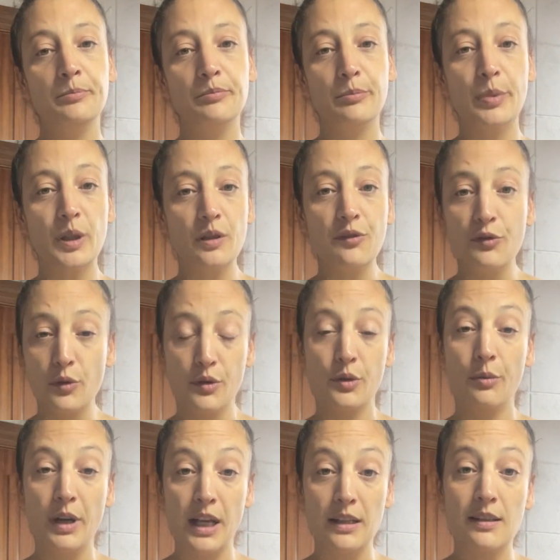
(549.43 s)
But for the
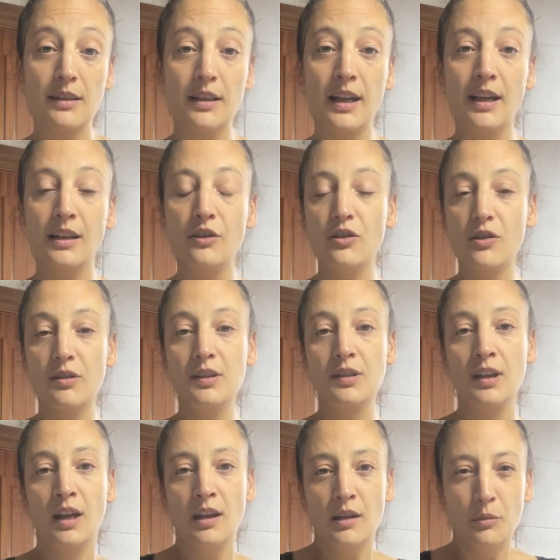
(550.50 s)
rest, like just
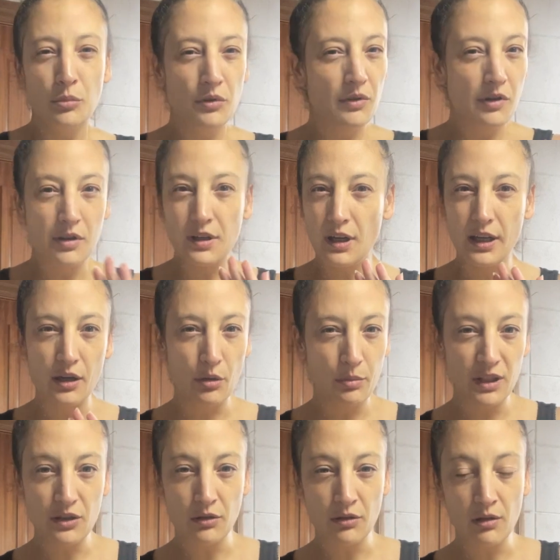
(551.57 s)
a little bit
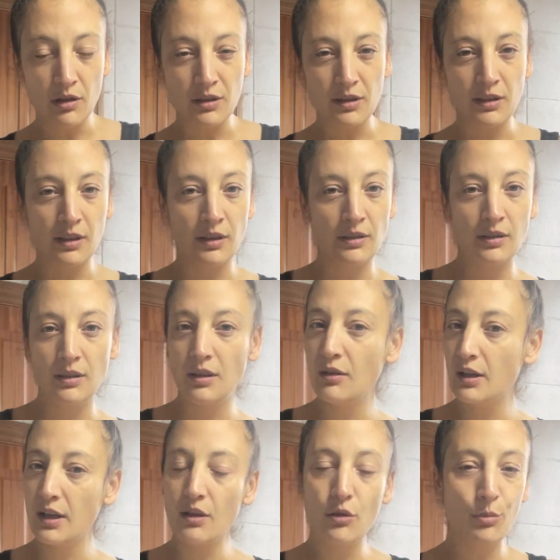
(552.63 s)
on the cotton, you
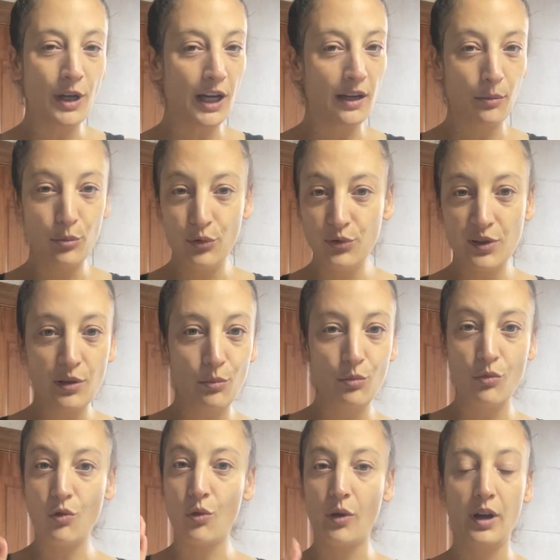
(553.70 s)
can go back and put some
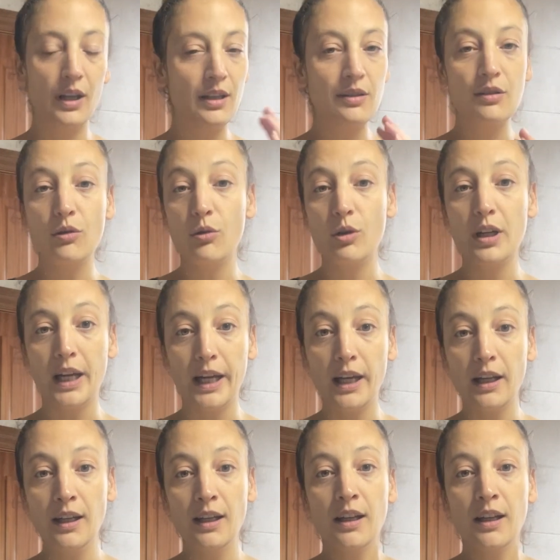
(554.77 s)
more, it's okay.